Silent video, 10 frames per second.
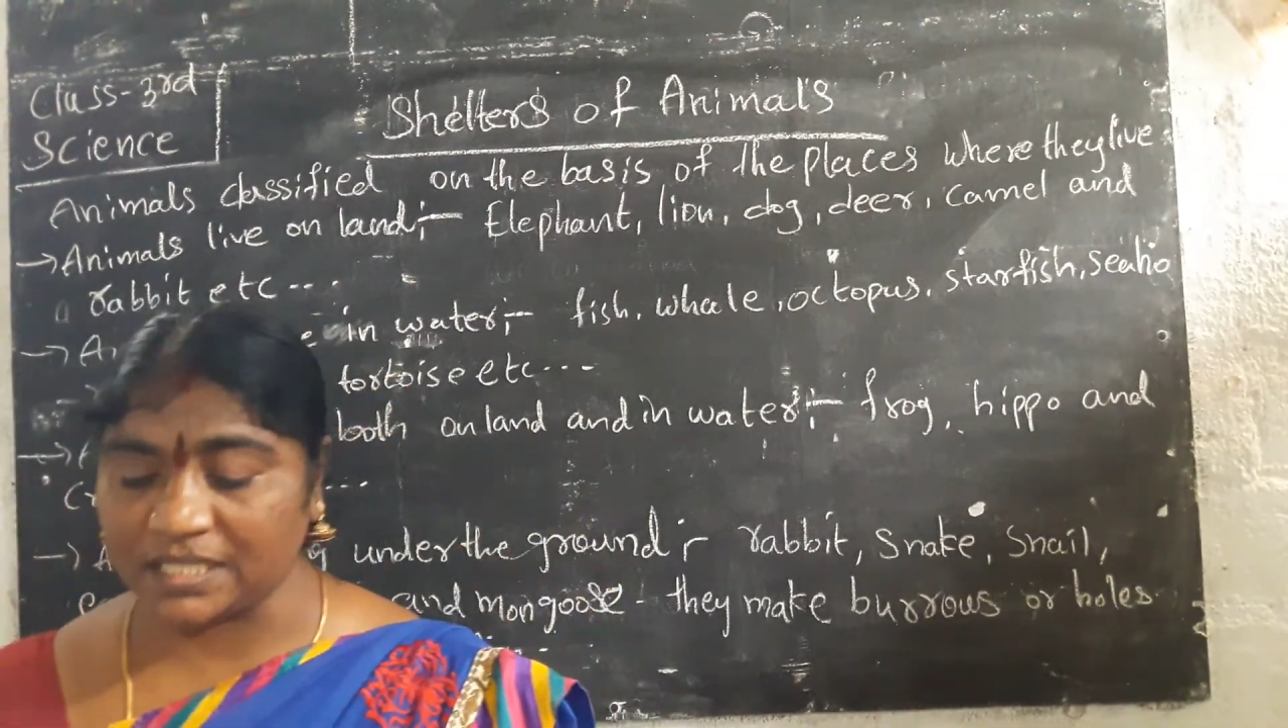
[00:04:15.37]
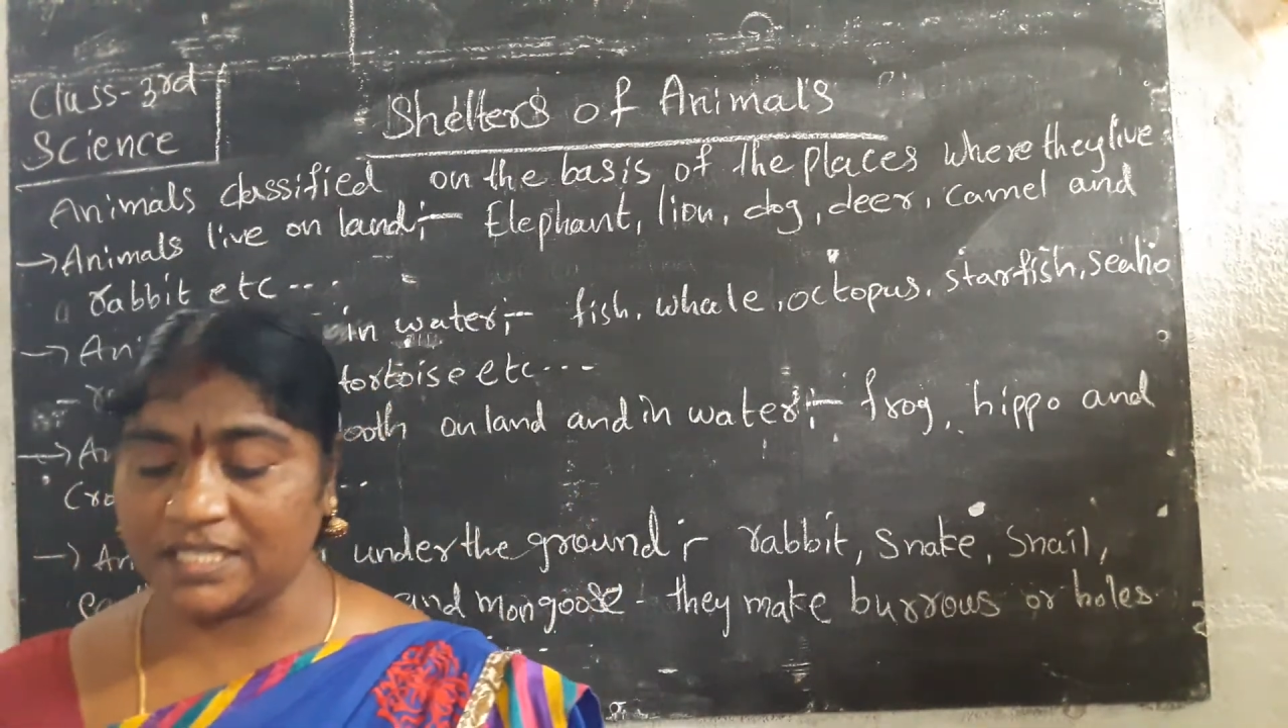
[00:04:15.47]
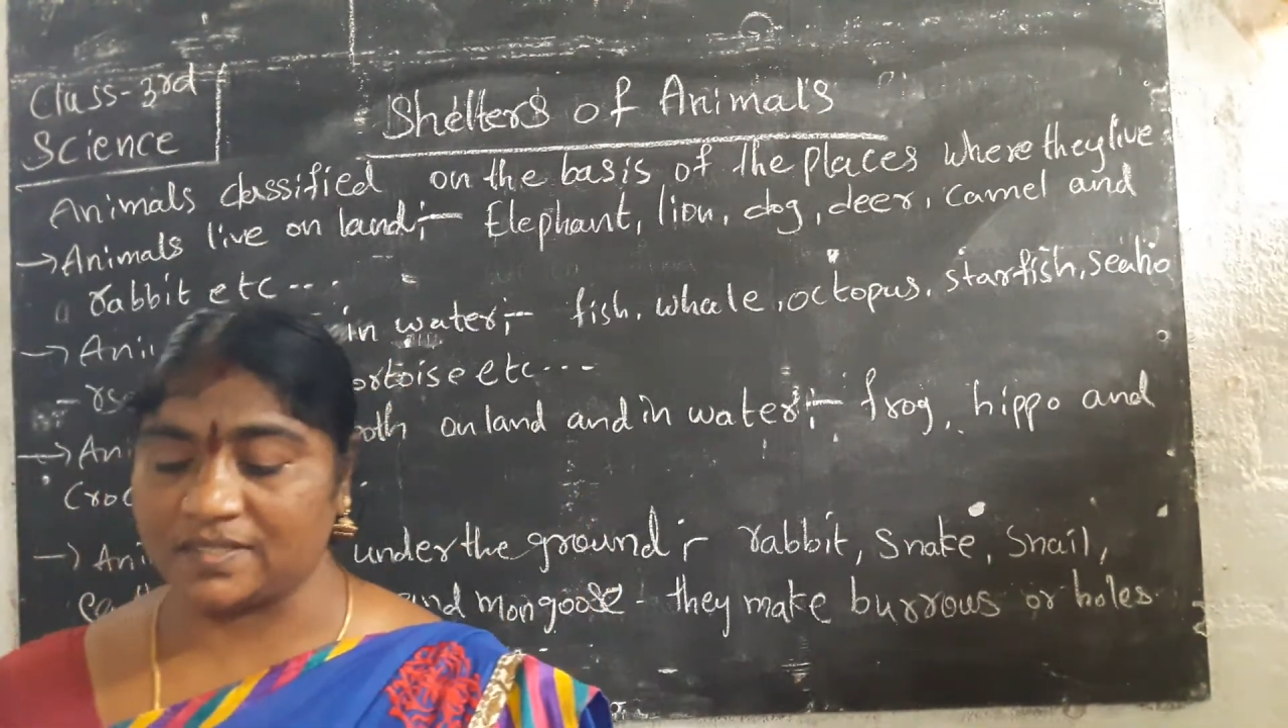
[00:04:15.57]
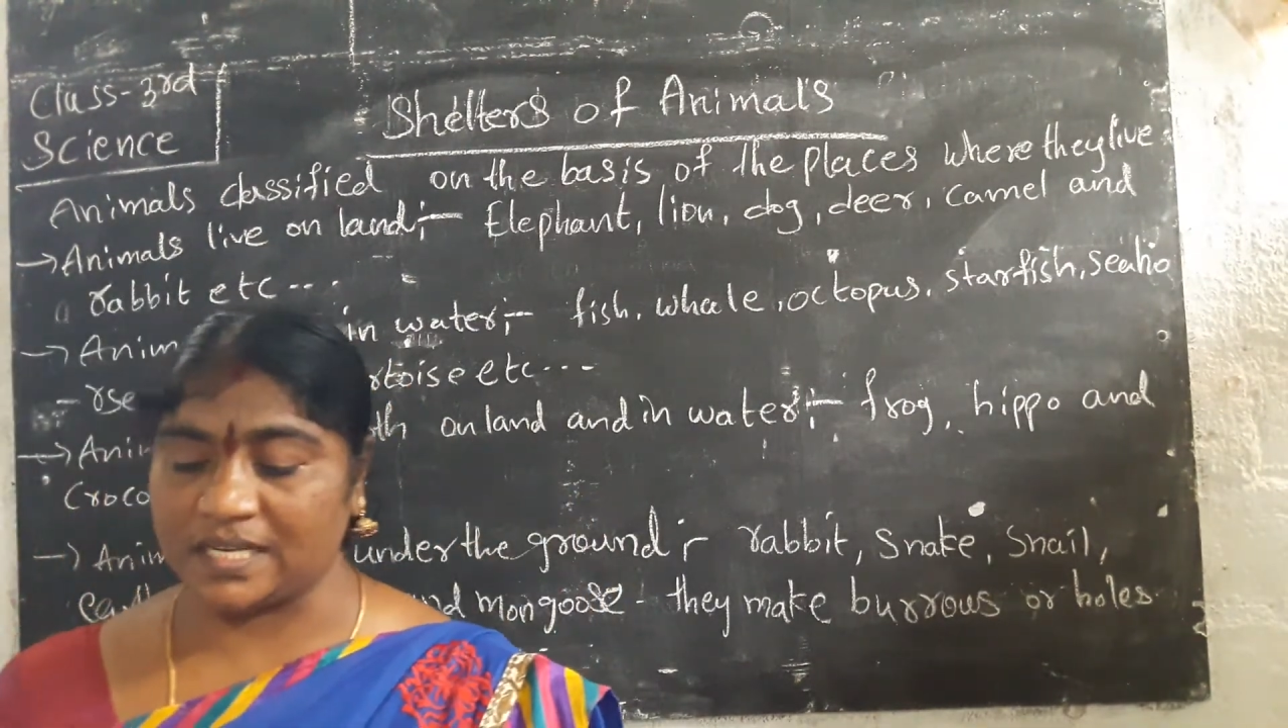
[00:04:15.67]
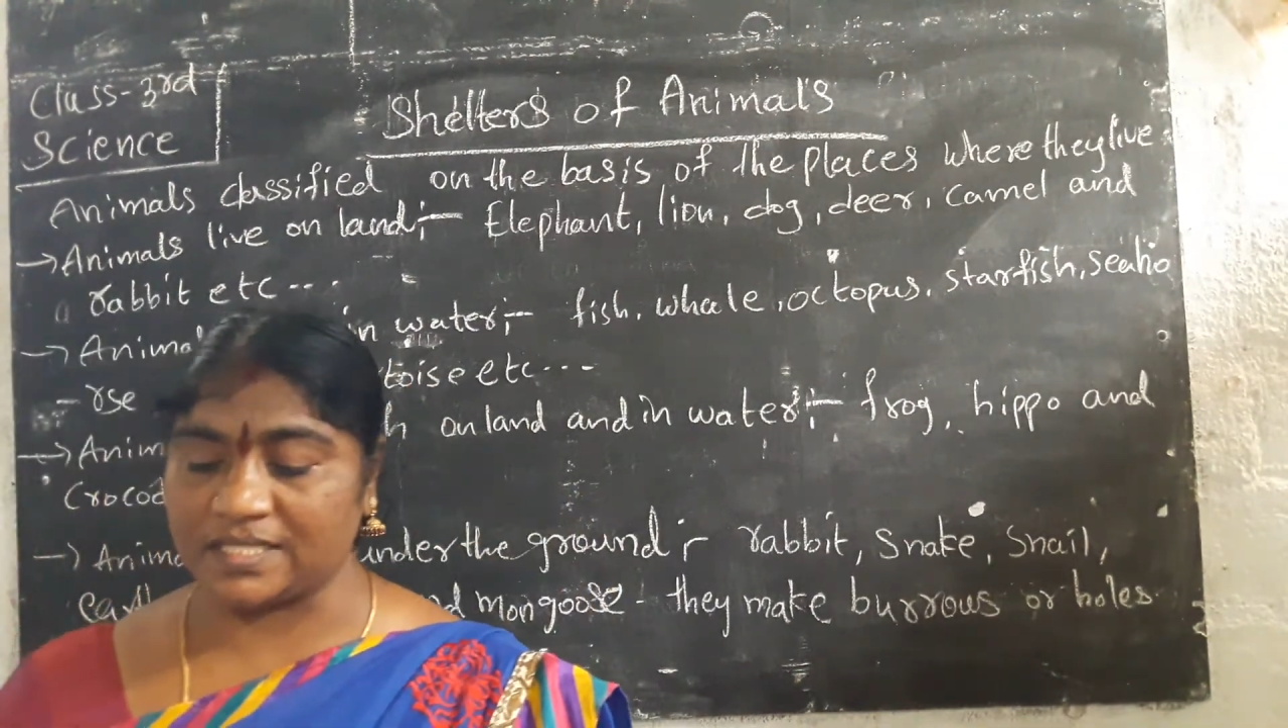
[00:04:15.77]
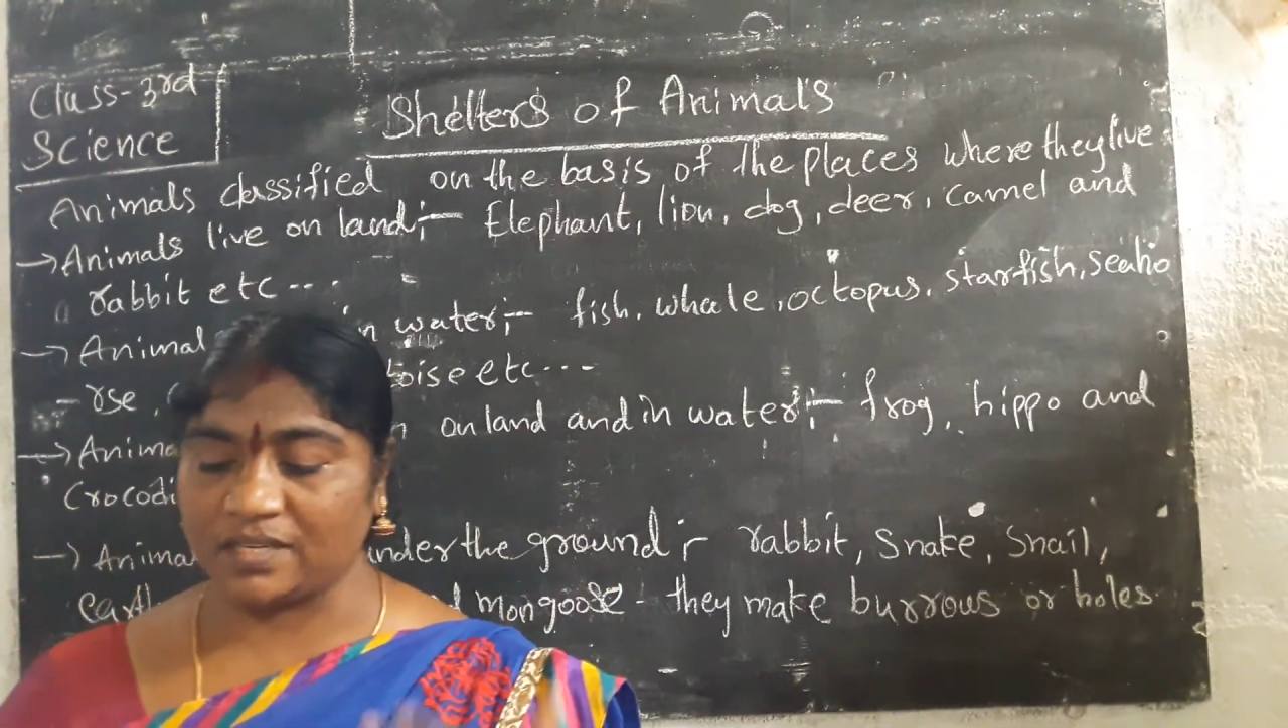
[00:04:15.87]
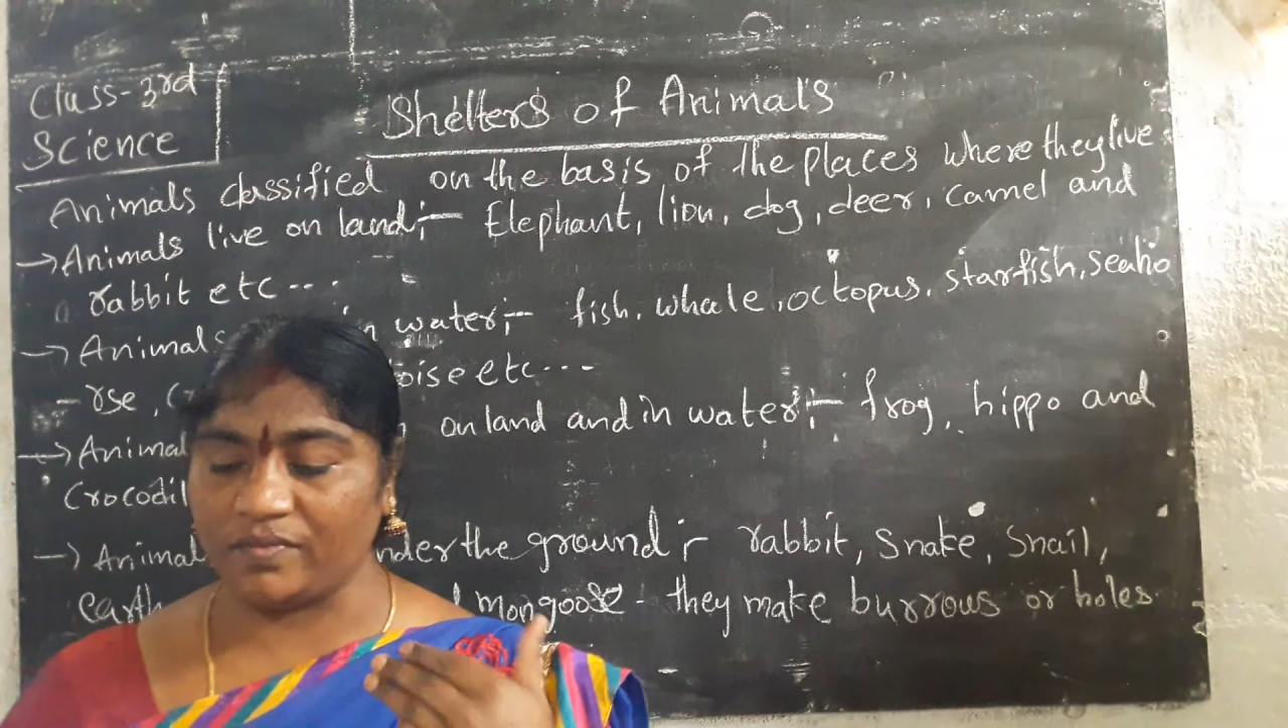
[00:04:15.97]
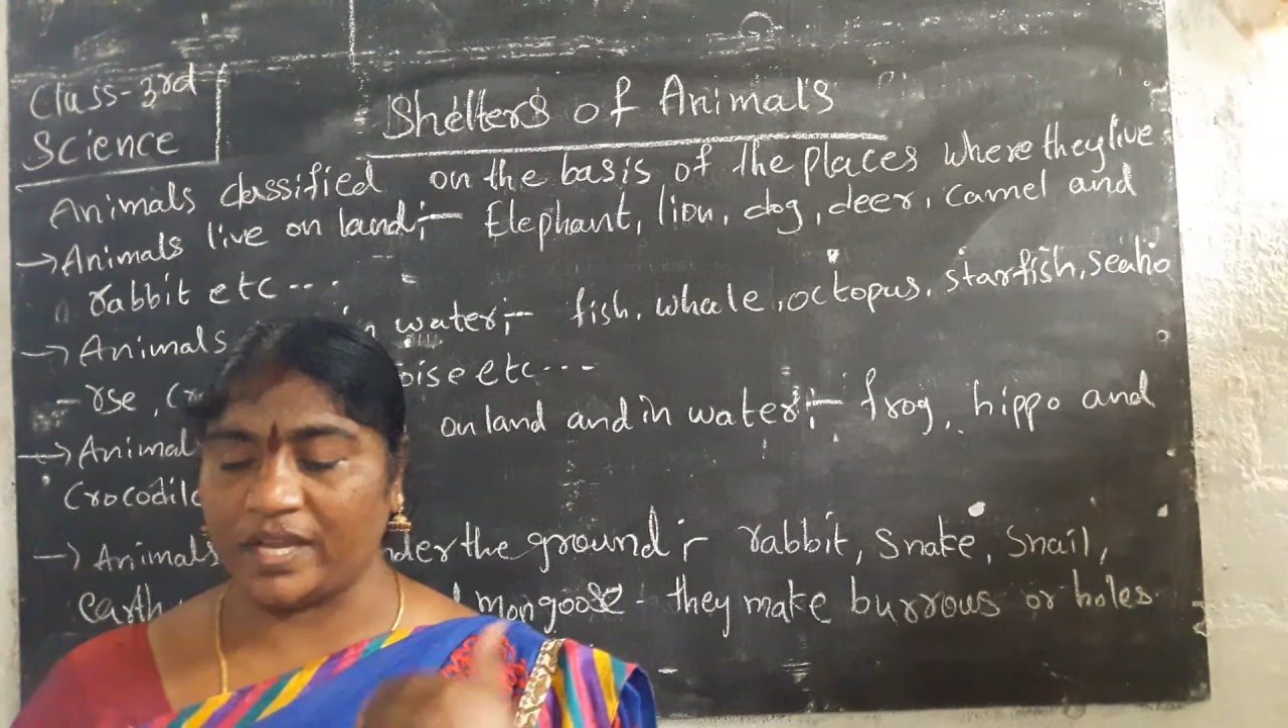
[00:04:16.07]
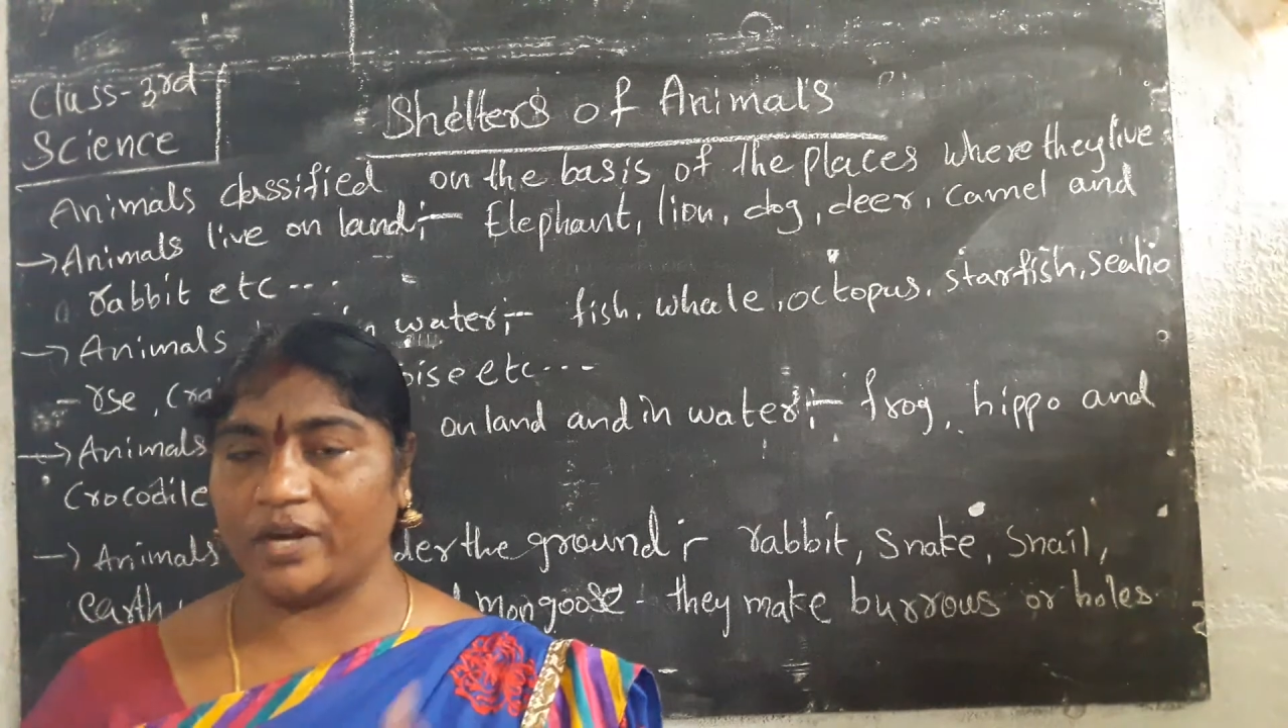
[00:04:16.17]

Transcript: In this lesson we